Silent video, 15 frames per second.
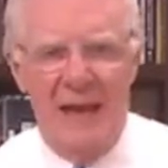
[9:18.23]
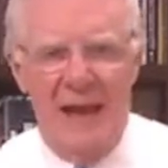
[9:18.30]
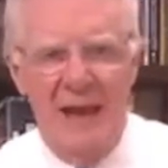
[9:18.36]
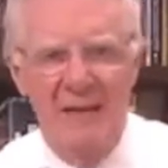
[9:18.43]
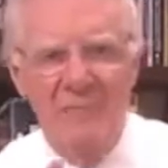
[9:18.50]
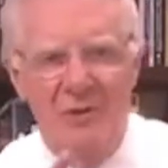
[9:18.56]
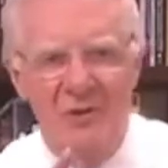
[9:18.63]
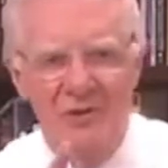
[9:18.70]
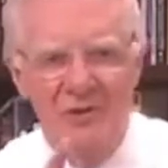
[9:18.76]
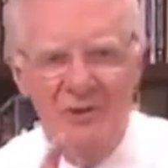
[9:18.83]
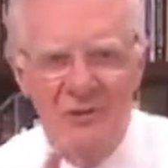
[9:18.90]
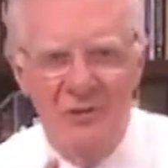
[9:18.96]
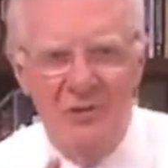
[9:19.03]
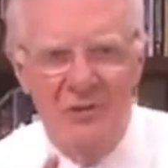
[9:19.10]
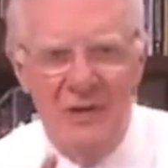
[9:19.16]
And I'm going to
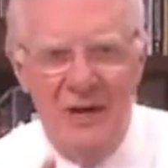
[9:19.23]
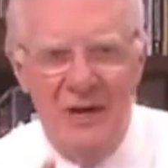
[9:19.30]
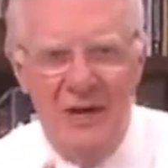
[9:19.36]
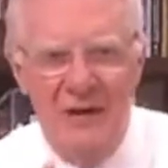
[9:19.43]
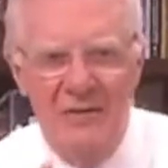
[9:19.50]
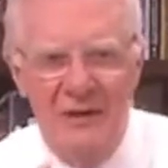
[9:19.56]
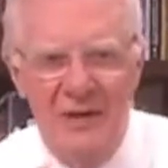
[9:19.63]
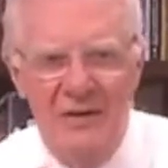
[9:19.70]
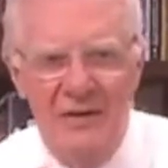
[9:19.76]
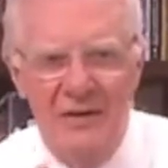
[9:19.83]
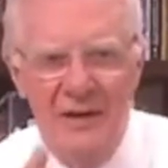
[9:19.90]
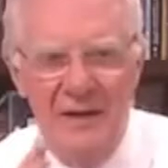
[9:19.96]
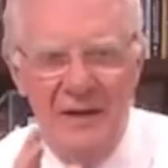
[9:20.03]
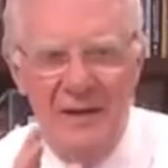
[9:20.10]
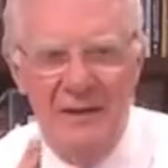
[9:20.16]
show you how
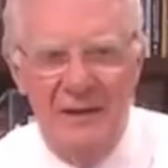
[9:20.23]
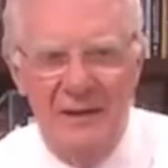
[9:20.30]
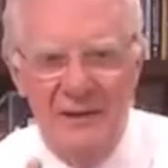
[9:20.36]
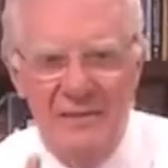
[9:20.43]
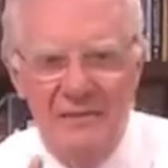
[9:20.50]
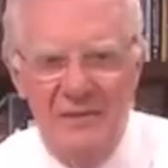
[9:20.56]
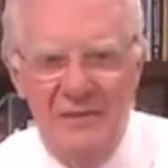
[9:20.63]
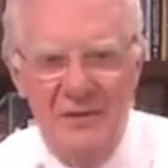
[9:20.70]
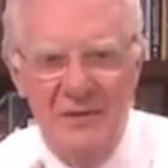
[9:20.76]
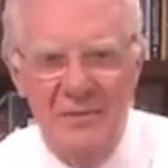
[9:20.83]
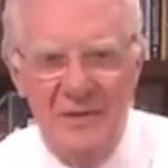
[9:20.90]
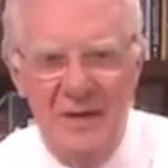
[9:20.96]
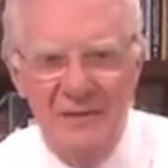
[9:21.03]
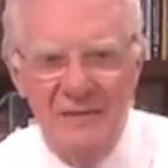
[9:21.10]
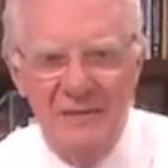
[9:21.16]
here in the next
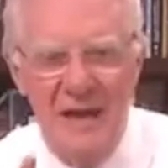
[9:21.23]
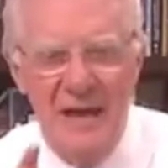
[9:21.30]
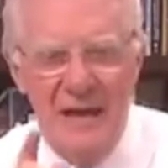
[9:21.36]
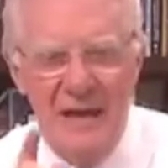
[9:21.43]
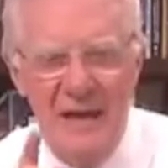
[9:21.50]
30 minutes.